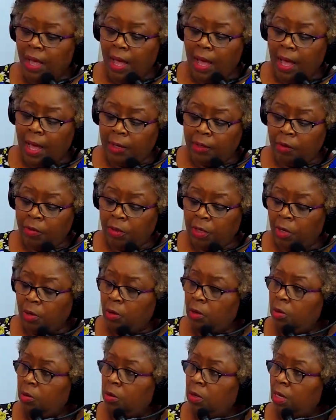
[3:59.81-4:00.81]
I don't know
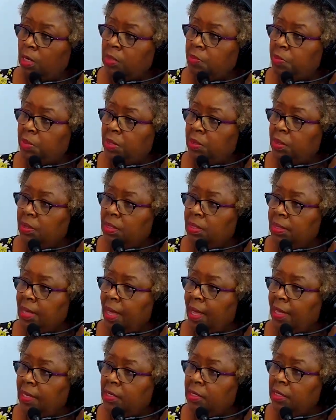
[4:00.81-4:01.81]
who has been
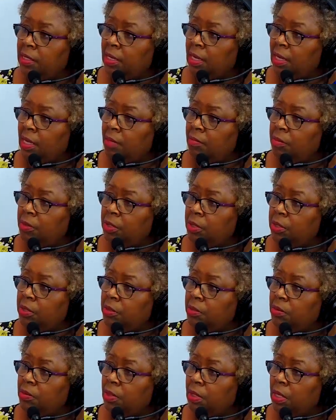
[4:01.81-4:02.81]
assigned to come
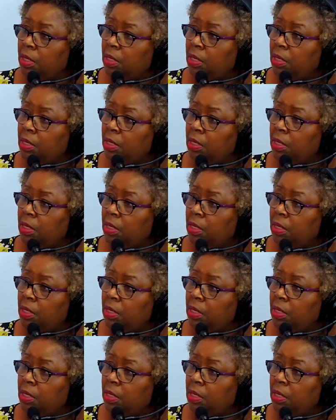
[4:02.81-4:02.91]
to